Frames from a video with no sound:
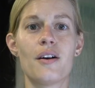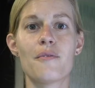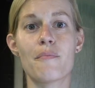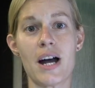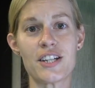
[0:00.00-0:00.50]

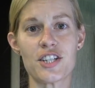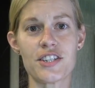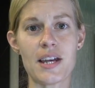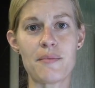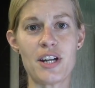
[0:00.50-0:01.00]
Mike
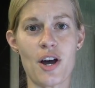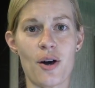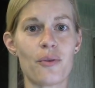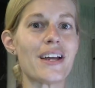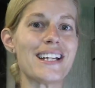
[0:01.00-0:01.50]
just let me
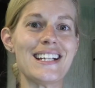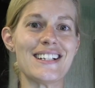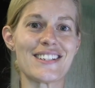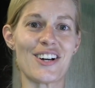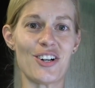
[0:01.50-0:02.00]
know that he
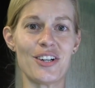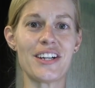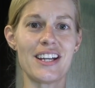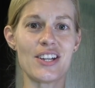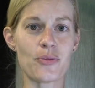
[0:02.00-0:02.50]
is
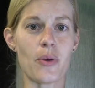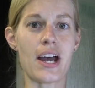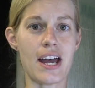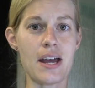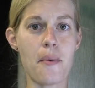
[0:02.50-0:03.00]
on his
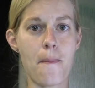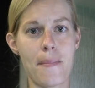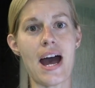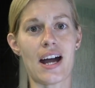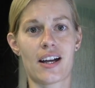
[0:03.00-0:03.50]
way
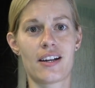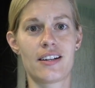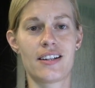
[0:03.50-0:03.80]
back